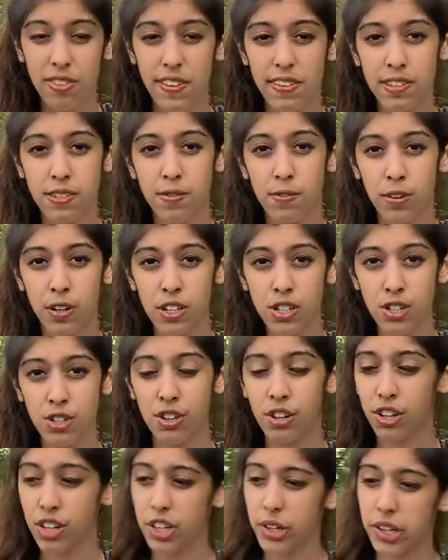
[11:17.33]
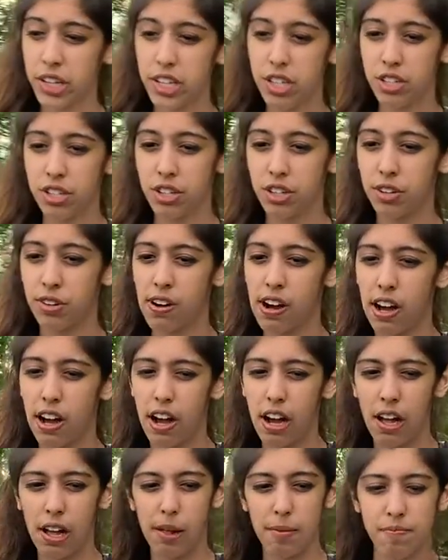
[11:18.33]
this first drill you can do,
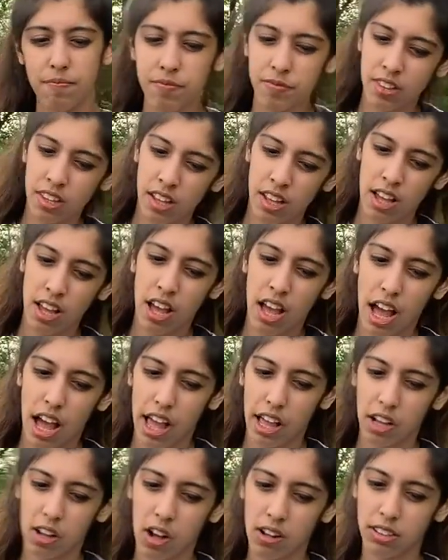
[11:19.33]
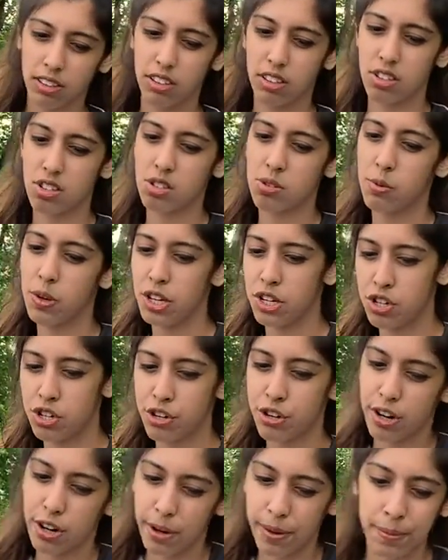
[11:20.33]
I call it the Swish
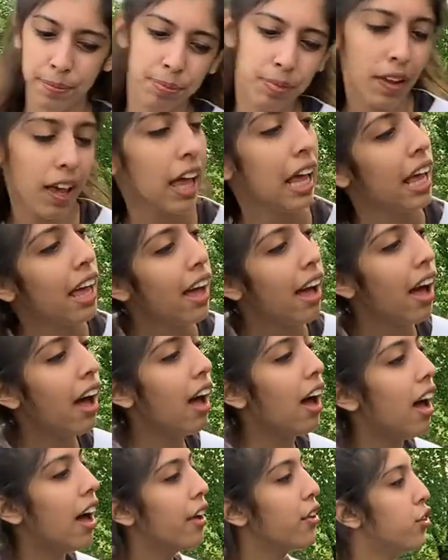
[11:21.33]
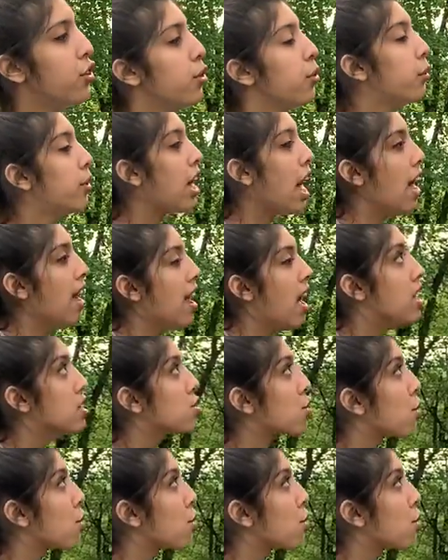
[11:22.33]
Drill. You get as